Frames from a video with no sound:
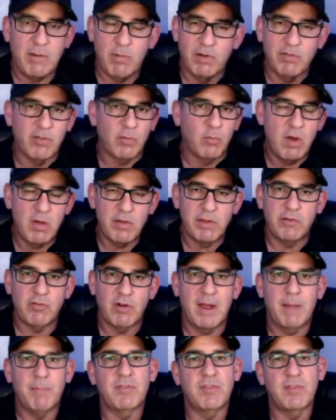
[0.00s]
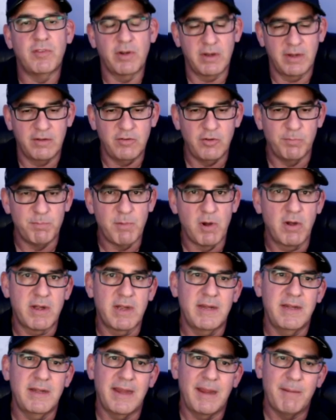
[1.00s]
Once the wallet drops, they're going to do
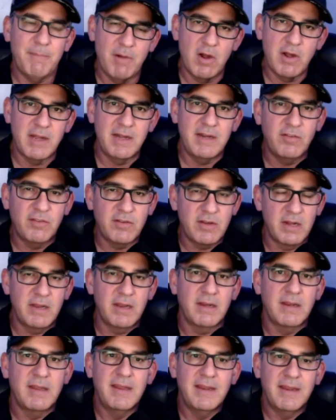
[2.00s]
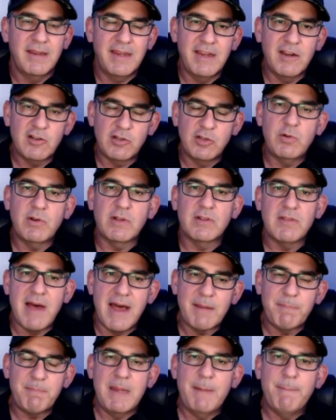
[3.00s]
marketing, and marketing is going to include a
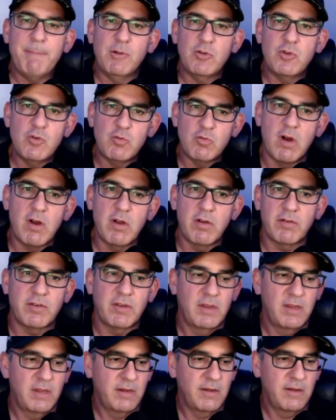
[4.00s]
lot of people who aren't